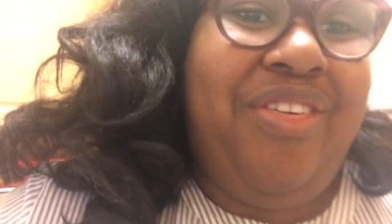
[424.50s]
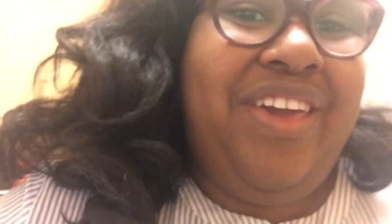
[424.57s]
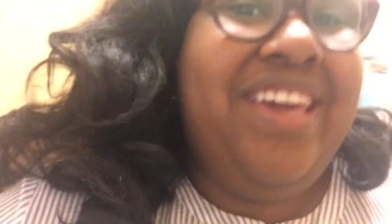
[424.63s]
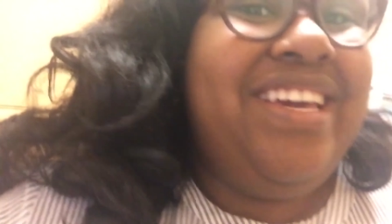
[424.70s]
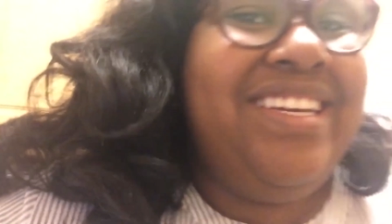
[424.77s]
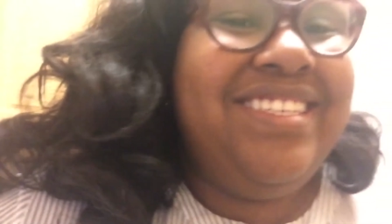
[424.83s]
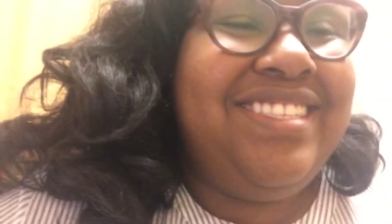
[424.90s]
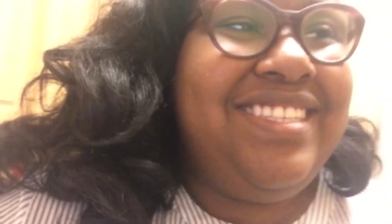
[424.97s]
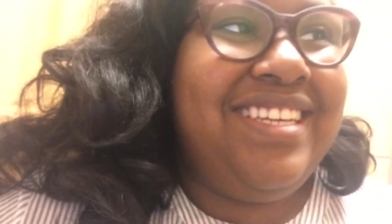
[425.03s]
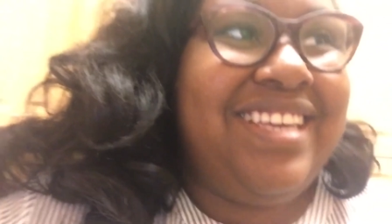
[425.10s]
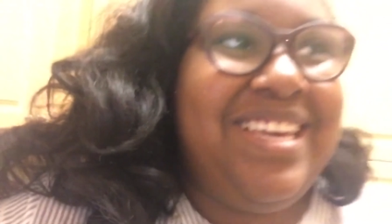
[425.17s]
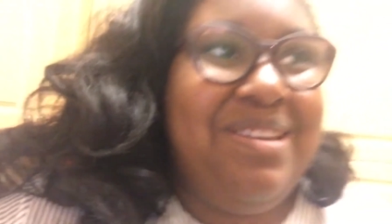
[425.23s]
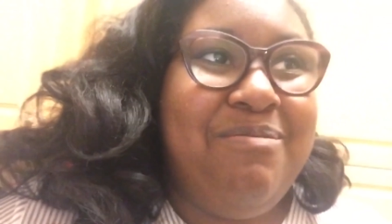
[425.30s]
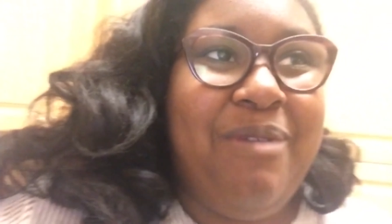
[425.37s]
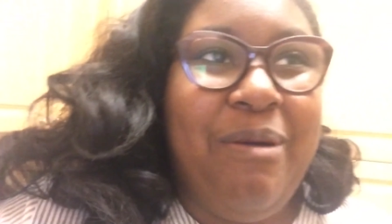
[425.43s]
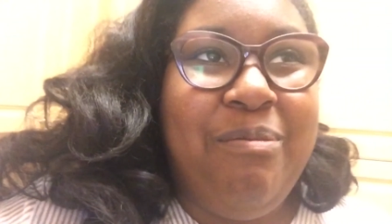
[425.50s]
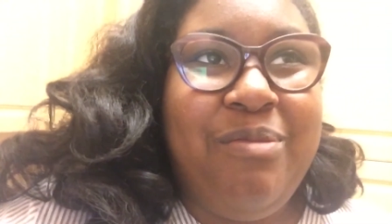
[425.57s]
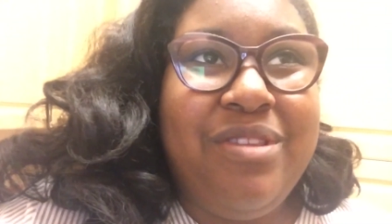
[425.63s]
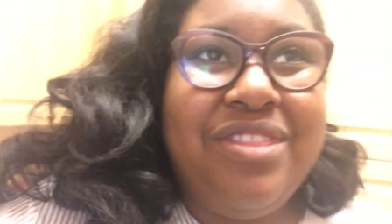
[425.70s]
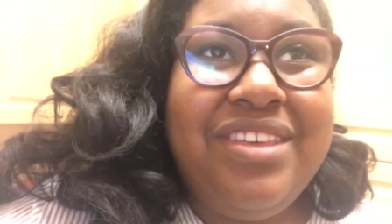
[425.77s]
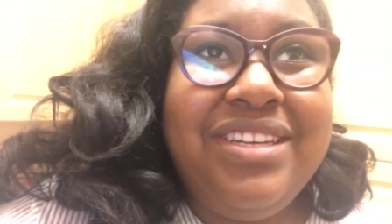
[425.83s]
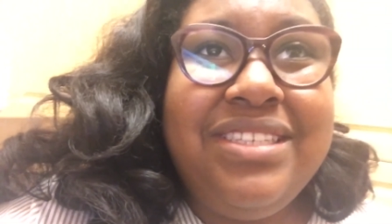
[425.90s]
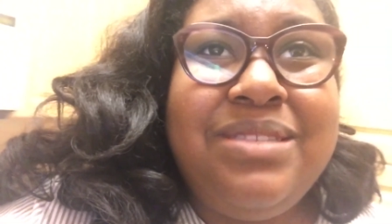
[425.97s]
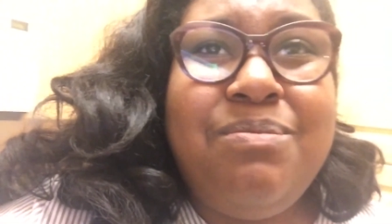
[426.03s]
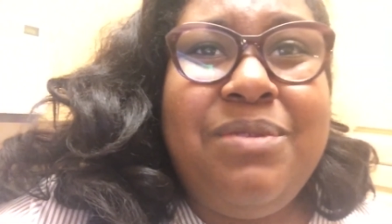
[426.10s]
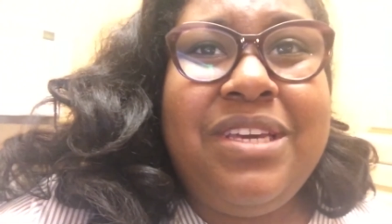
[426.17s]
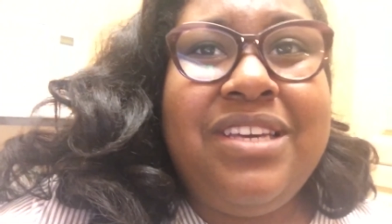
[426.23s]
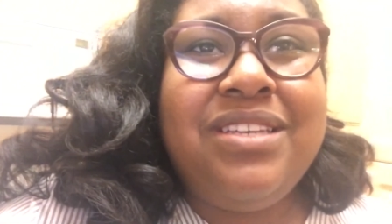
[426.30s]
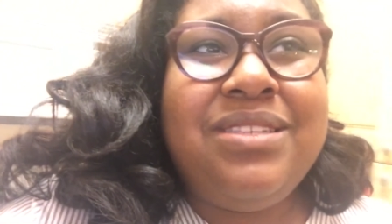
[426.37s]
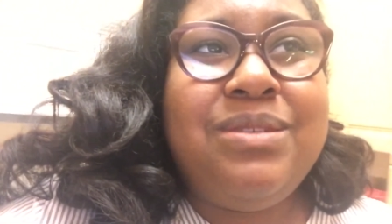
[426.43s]
things to keep up with this
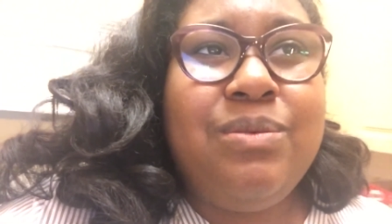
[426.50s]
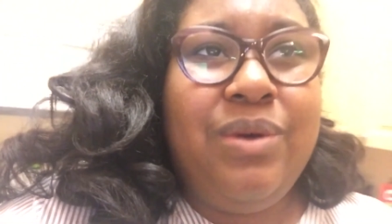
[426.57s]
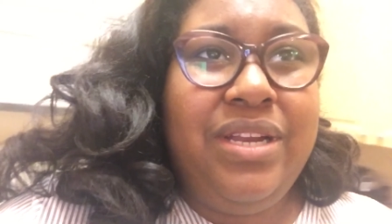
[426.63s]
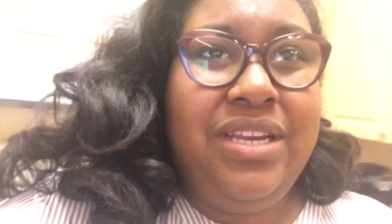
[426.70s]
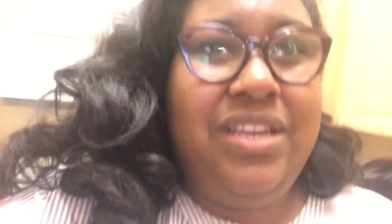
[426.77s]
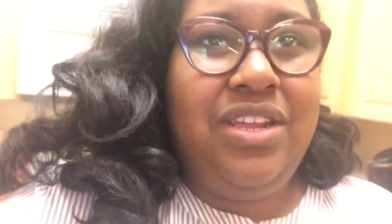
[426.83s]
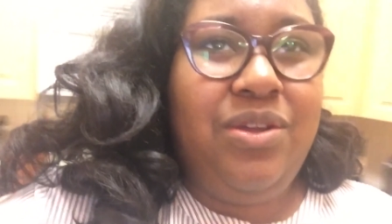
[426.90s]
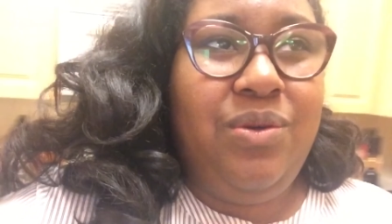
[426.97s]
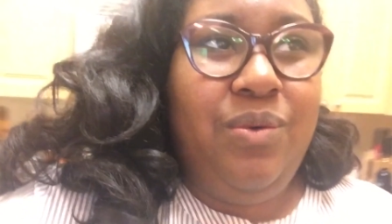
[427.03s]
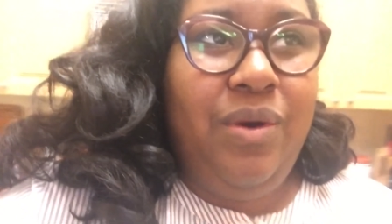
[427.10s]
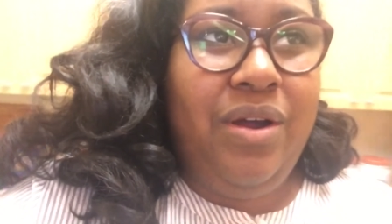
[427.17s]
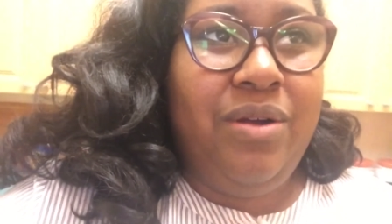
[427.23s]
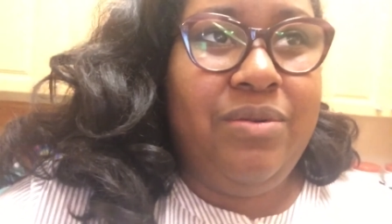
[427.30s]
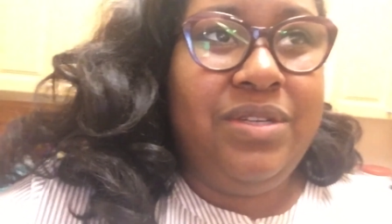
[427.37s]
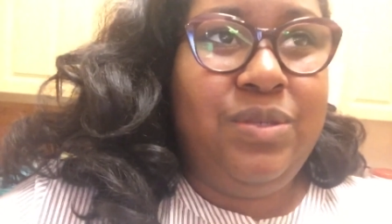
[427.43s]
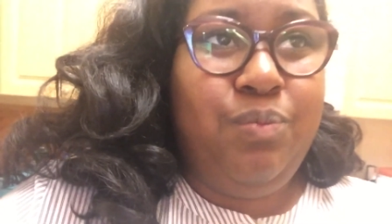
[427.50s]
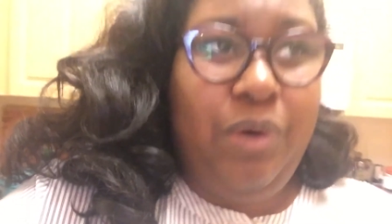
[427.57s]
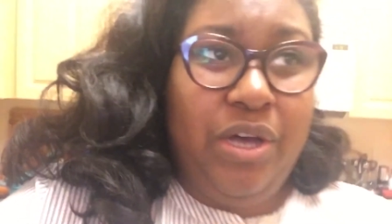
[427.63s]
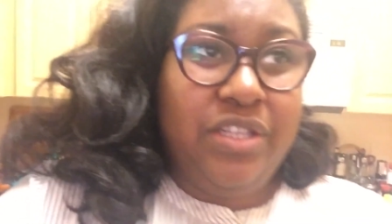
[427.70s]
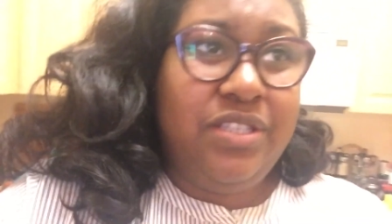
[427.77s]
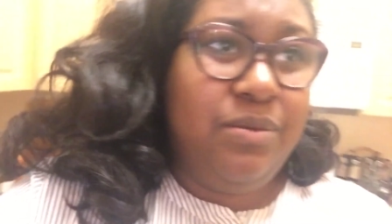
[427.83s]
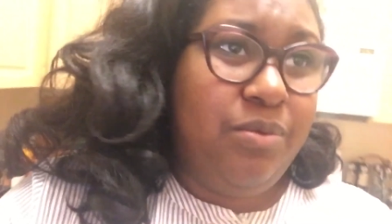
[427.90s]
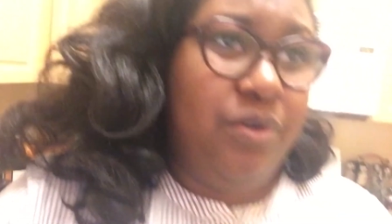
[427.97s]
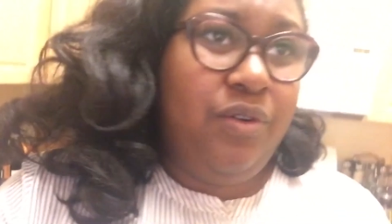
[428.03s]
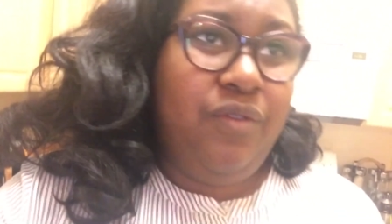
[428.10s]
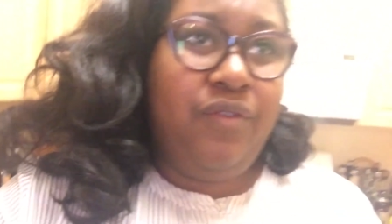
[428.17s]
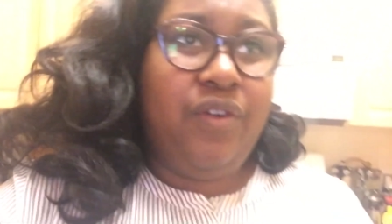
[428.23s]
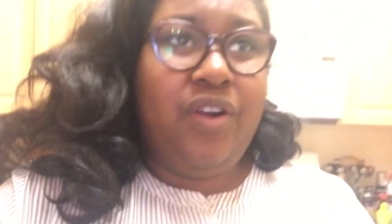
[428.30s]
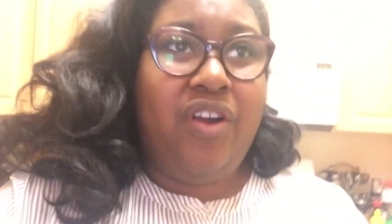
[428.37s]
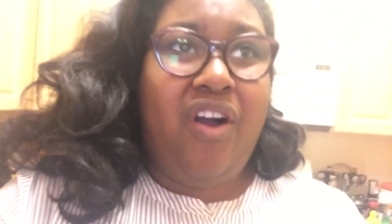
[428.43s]
because when you are responsible
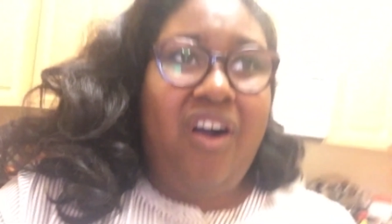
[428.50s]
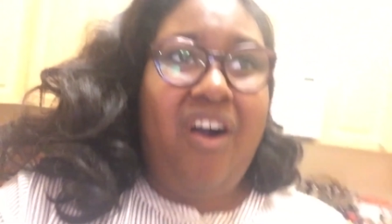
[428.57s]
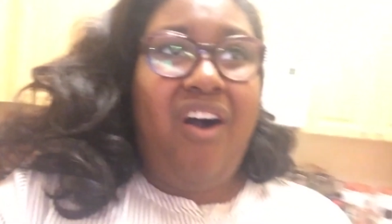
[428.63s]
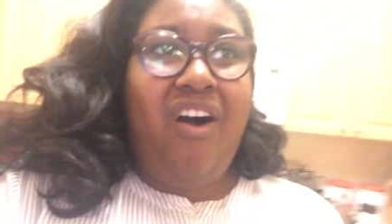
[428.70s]
for